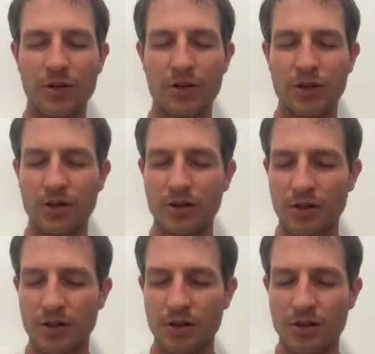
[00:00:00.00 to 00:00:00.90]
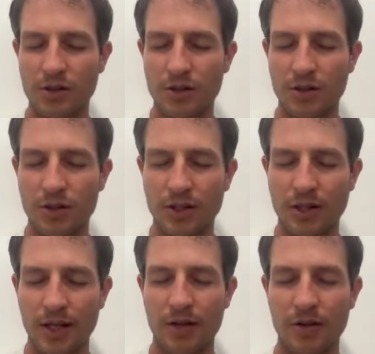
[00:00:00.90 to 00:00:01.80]
I'm just gonna slow it
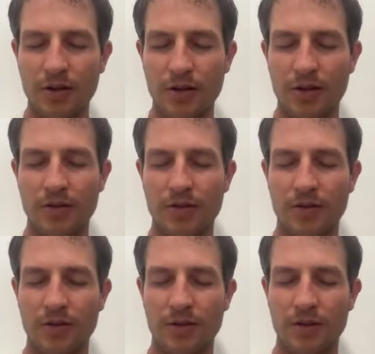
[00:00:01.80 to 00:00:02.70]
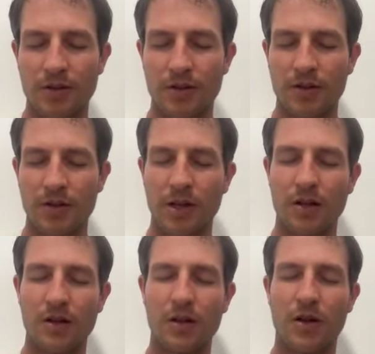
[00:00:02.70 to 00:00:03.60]
down.
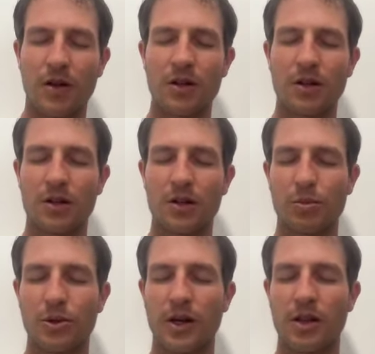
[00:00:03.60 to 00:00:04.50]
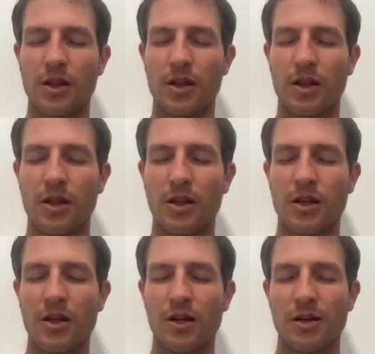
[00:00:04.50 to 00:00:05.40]
Take a longer breath
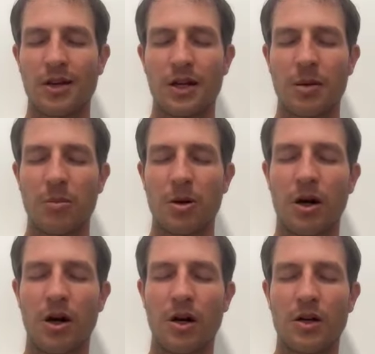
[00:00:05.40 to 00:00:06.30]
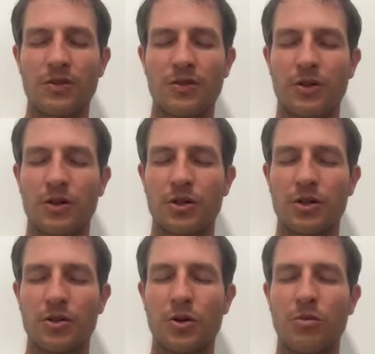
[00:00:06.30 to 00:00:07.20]
in, pause for a
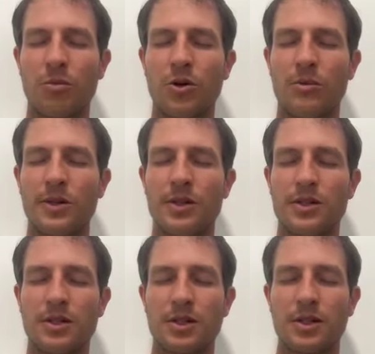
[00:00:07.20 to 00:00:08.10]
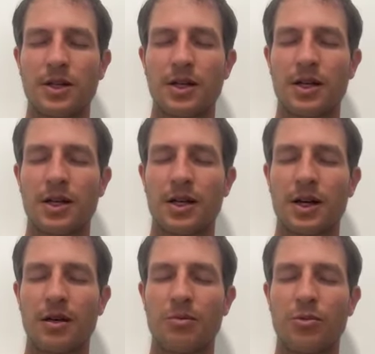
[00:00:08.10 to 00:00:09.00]
short moment,
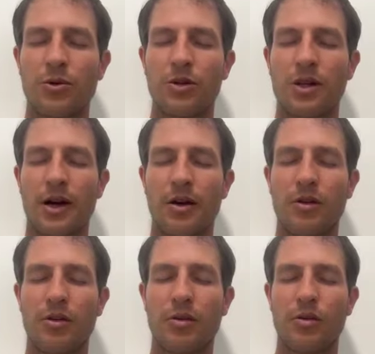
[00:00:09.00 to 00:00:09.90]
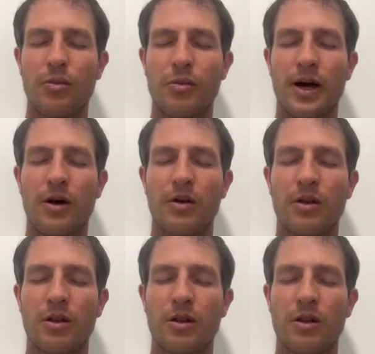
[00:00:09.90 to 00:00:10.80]
and breathe out through the
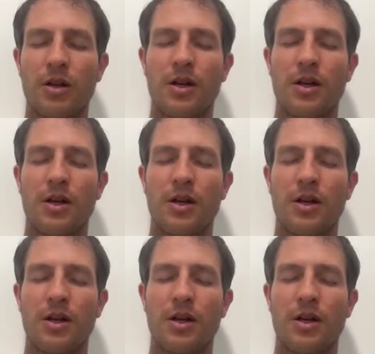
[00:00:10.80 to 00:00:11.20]
mouth.